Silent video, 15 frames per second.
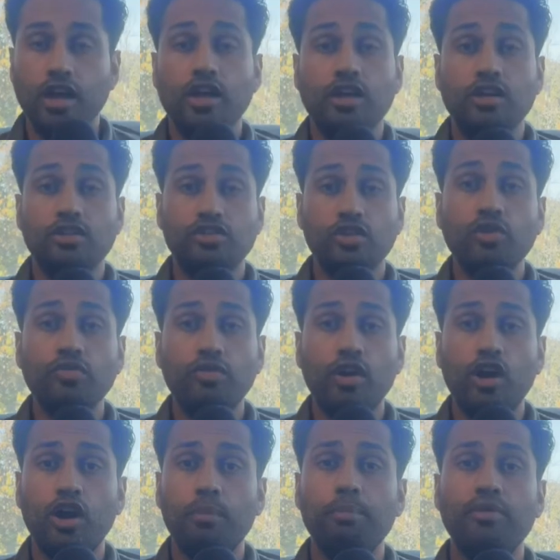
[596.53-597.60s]
So
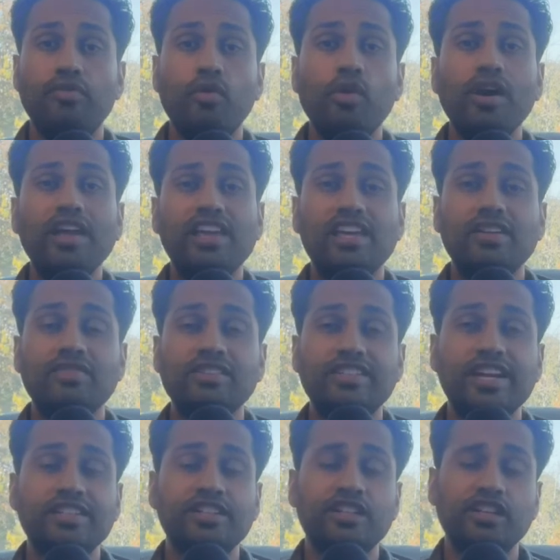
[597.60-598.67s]
far, before I even
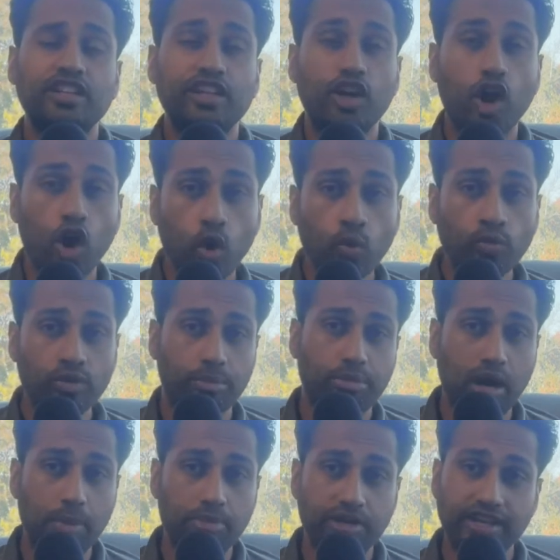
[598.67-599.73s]
technically own the
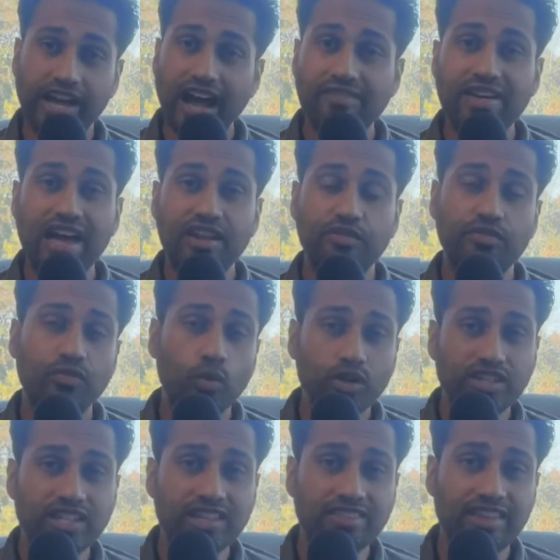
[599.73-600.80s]
property, I've added
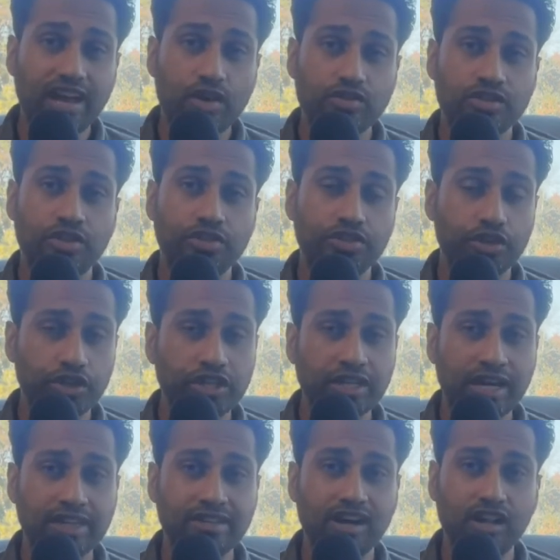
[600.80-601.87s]

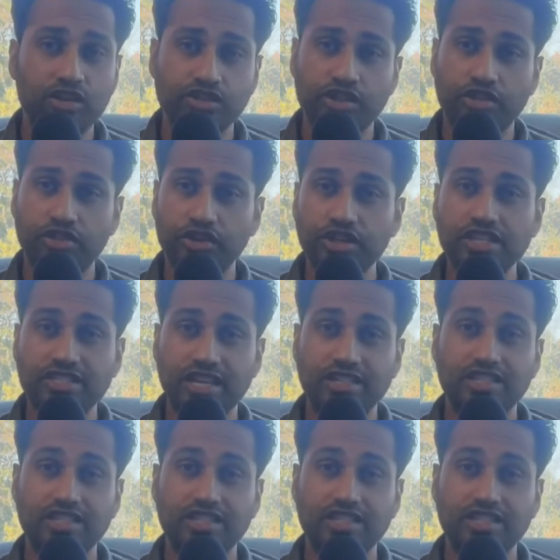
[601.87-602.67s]
$14,039.30